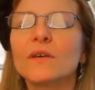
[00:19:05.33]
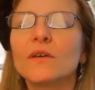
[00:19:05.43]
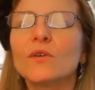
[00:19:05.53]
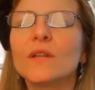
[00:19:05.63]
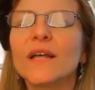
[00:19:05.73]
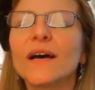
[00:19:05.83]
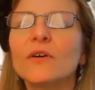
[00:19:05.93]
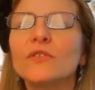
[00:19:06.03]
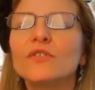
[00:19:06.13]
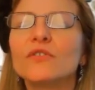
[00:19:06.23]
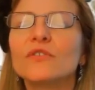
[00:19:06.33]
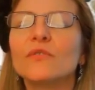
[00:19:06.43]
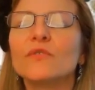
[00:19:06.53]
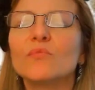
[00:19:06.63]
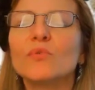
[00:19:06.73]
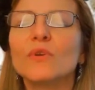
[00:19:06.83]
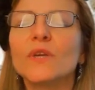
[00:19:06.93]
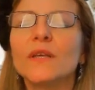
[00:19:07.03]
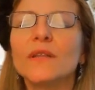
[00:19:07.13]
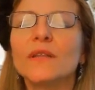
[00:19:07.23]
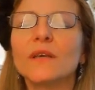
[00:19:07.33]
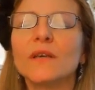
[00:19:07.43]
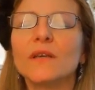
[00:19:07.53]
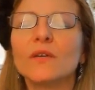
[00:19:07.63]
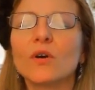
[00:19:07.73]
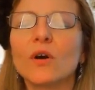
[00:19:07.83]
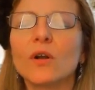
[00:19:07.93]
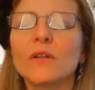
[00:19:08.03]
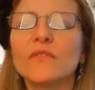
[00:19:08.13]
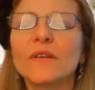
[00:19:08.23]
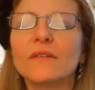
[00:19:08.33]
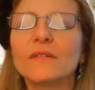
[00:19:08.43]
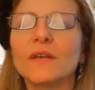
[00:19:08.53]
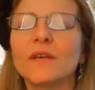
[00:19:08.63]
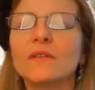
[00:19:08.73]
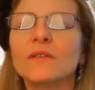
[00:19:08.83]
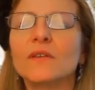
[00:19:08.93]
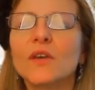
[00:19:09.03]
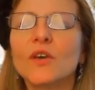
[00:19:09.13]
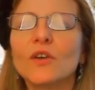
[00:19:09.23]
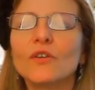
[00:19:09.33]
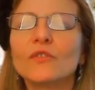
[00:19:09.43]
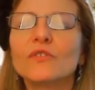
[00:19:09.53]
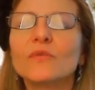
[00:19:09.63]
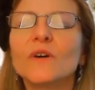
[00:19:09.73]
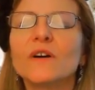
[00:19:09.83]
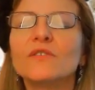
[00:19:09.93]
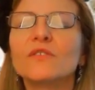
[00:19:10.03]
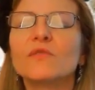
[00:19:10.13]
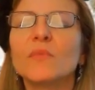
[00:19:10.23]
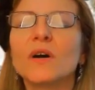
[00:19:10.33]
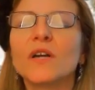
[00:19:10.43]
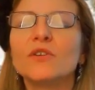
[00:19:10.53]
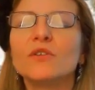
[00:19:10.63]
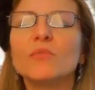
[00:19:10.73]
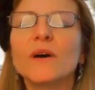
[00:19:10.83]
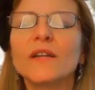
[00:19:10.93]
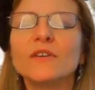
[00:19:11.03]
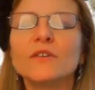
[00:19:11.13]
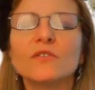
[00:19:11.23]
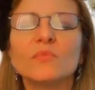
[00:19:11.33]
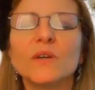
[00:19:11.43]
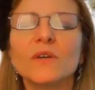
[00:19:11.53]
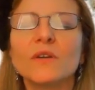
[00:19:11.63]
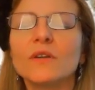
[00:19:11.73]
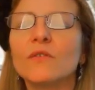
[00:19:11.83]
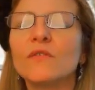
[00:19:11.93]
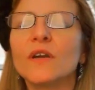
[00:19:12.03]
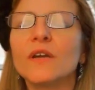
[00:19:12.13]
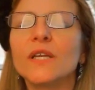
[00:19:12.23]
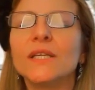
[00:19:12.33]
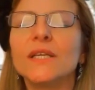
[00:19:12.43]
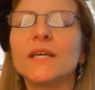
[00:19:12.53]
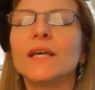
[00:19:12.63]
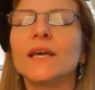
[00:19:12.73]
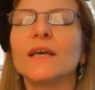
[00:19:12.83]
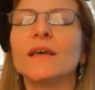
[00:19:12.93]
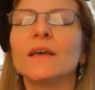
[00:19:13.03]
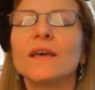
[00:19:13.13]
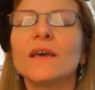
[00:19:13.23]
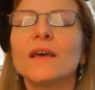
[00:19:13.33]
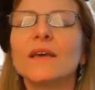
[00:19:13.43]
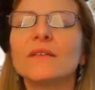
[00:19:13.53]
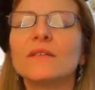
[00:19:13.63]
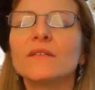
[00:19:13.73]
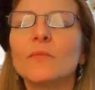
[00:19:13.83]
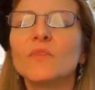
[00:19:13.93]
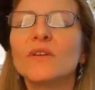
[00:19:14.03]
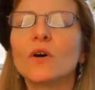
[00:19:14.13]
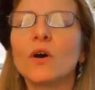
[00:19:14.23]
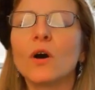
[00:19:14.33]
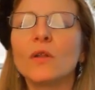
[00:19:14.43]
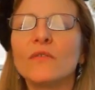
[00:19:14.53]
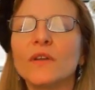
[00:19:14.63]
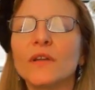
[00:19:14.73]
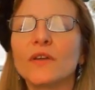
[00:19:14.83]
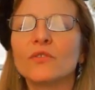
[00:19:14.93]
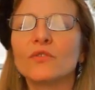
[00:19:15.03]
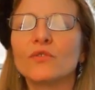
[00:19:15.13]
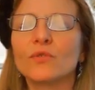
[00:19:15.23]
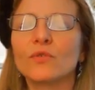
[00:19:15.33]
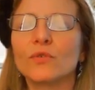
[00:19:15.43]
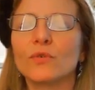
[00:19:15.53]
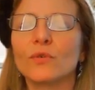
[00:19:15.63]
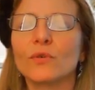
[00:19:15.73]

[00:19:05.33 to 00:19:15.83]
You allowed yourself to breathe in all of these things. Your subconscious mind, your body, your spirit, your very DNA accepted all of it as true.